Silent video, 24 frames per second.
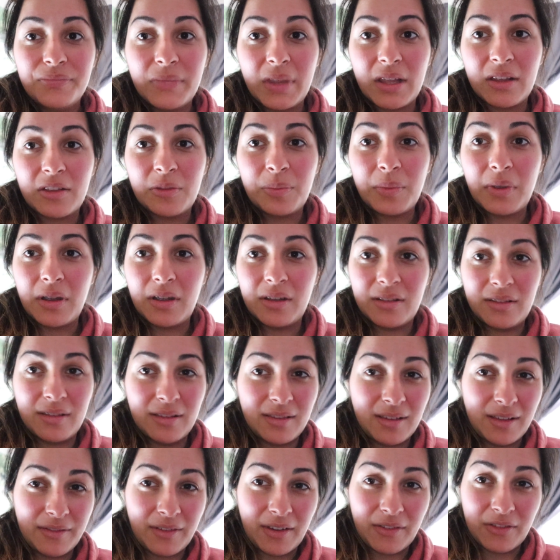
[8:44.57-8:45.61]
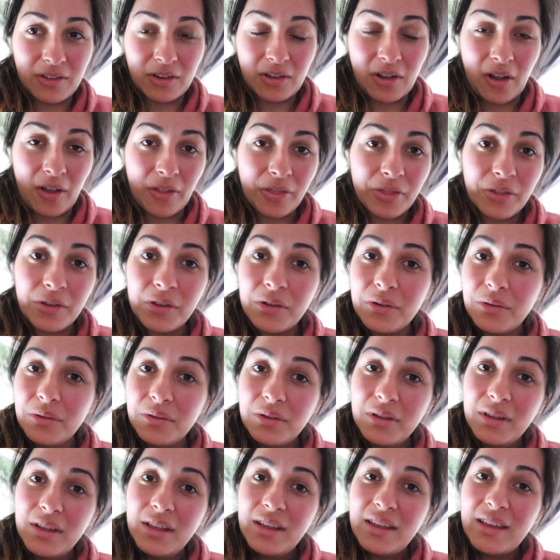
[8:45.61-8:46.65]
experiences I've ever gone through,
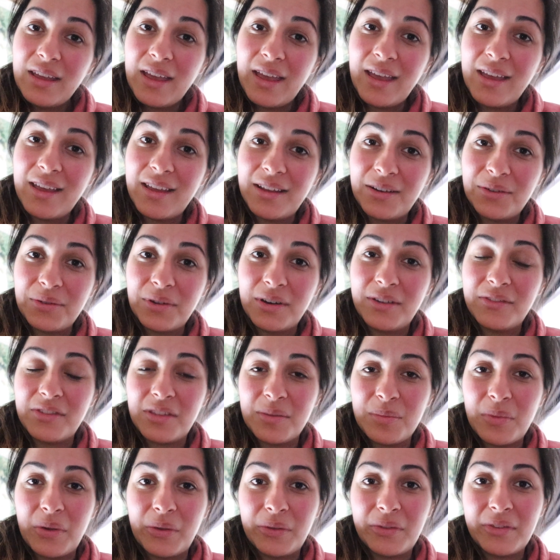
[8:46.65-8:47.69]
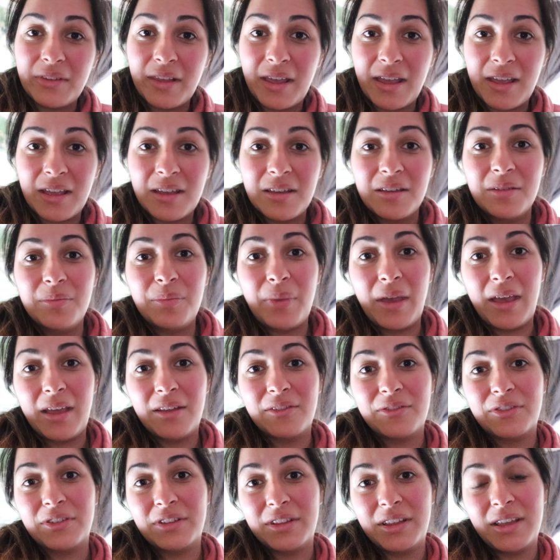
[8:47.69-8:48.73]
and one of the most like
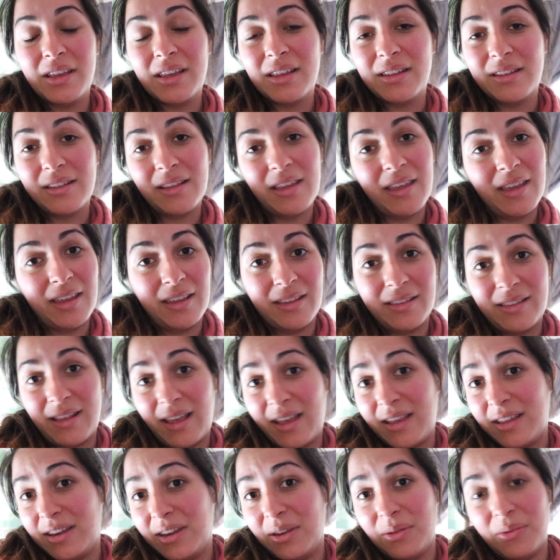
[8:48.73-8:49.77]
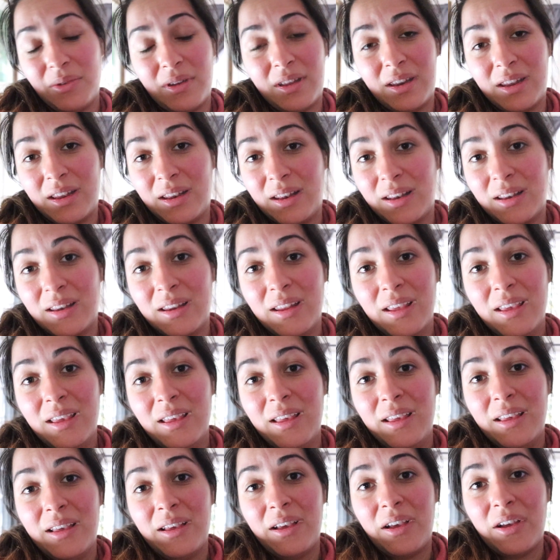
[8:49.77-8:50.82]
painfully and anxiety ridden
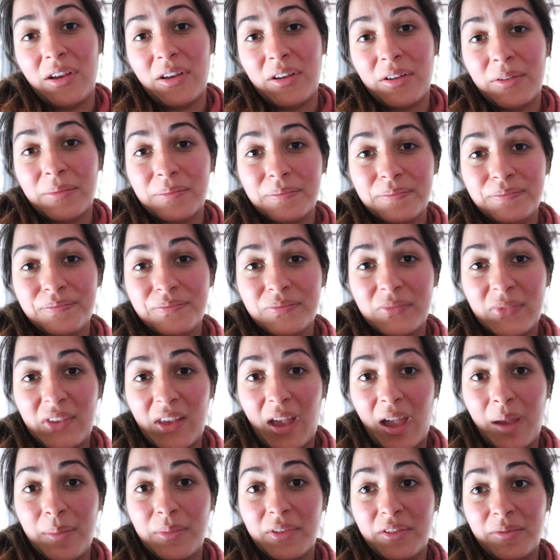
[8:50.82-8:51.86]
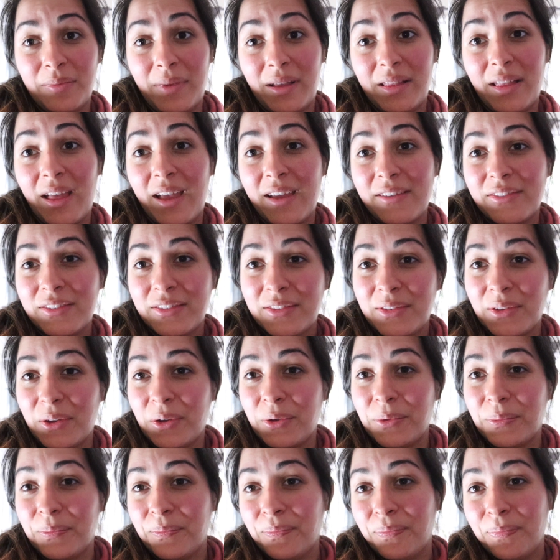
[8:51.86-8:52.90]
times of my life.
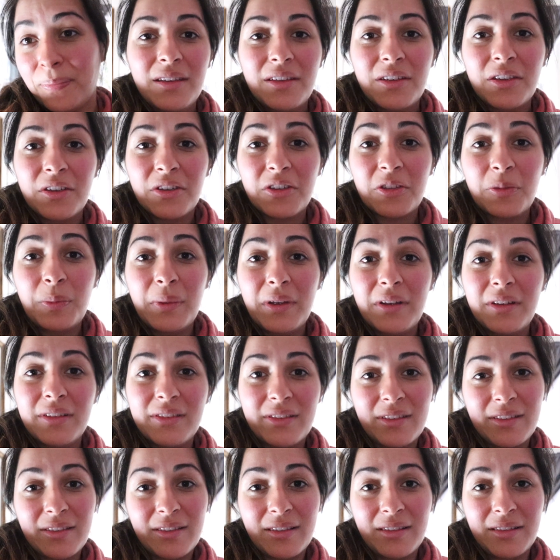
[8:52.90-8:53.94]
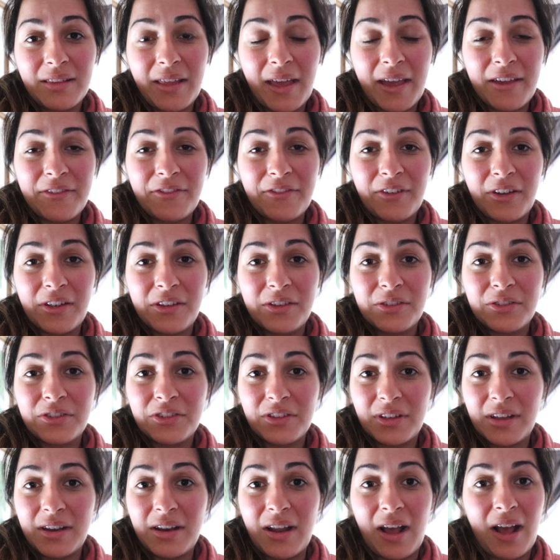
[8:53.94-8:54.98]
So your experiences in life are
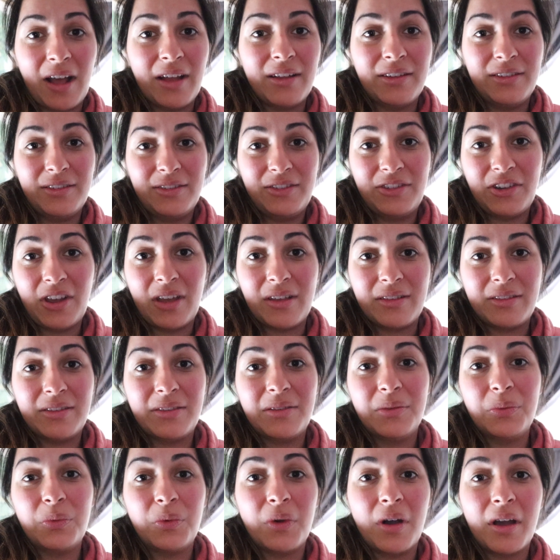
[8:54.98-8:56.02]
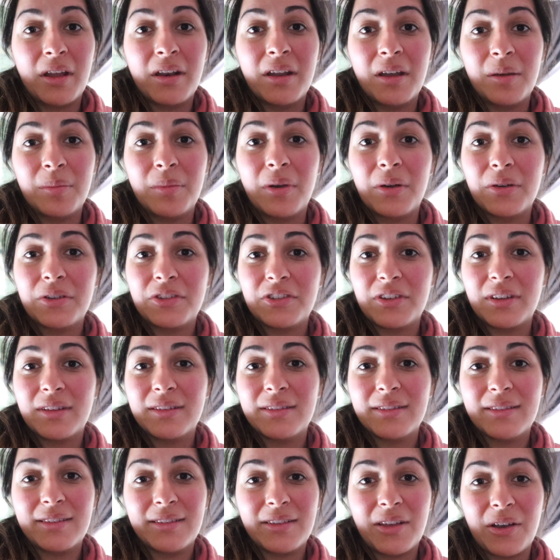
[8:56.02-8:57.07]
usually not just one
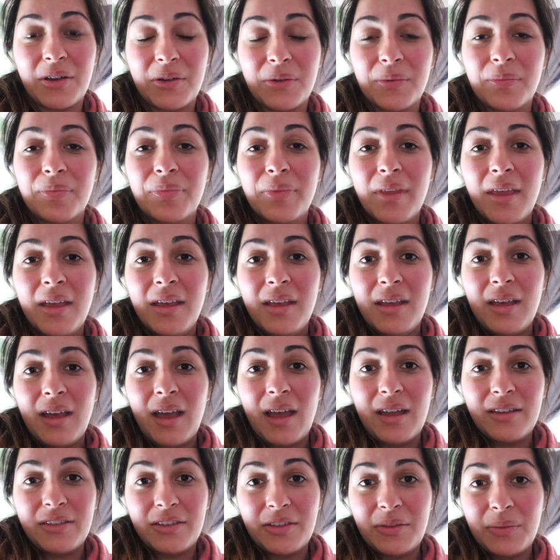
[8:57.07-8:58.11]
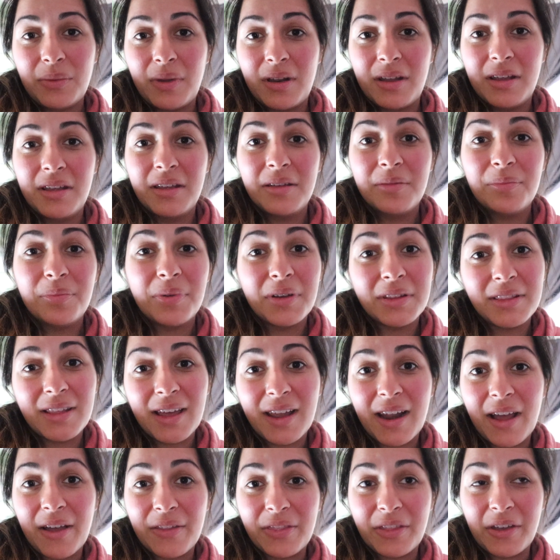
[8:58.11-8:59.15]
emotion. So I just want to put that
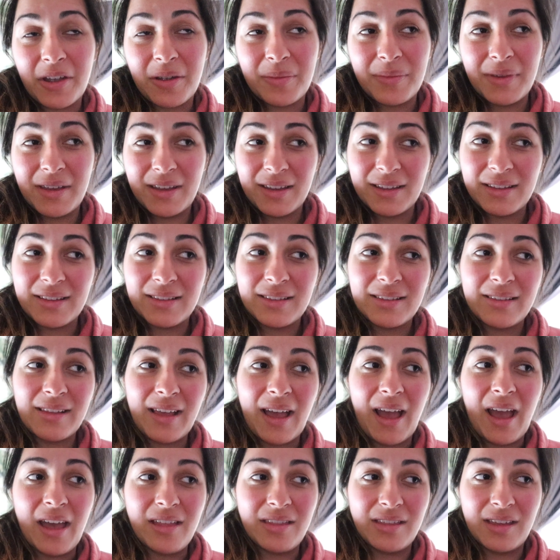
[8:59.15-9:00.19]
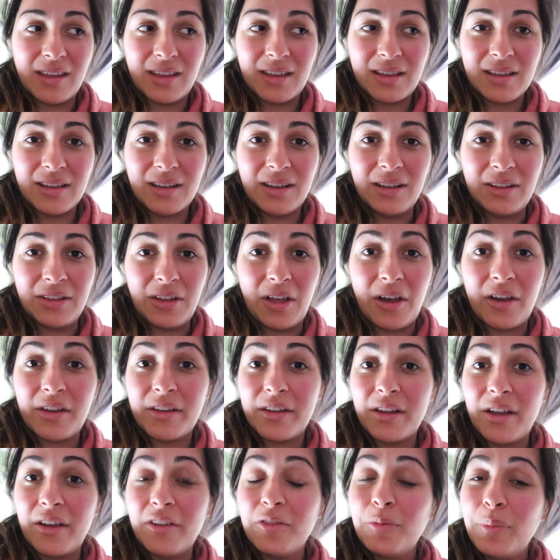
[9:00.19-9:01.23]
out there because I think a
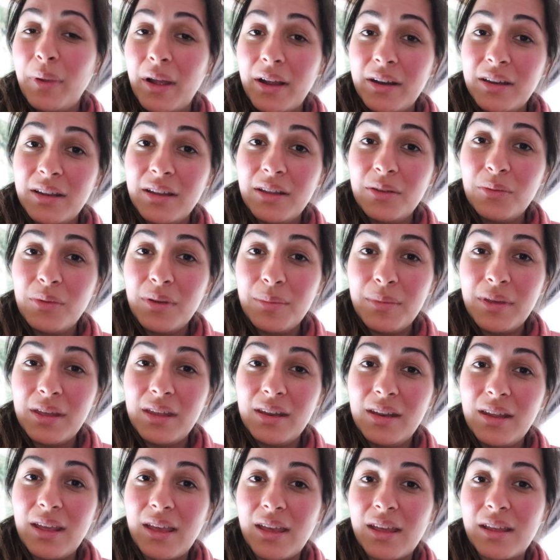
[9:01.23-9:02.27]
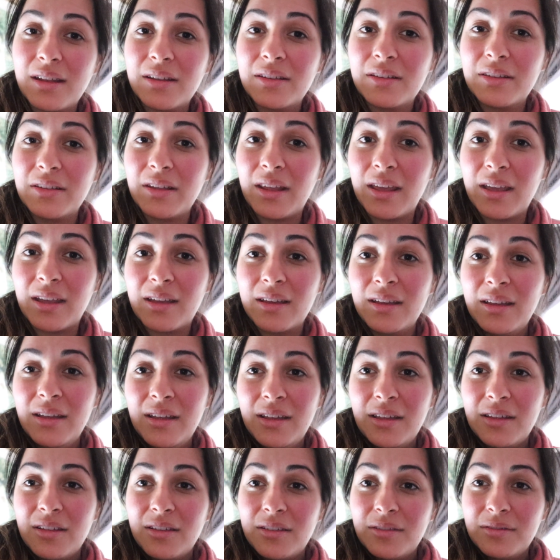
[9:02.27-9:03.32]
lot of pregnant women and like
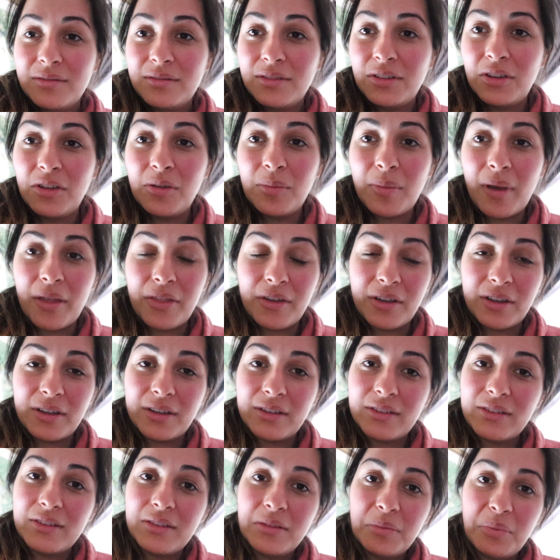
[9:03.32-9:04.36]
new mothers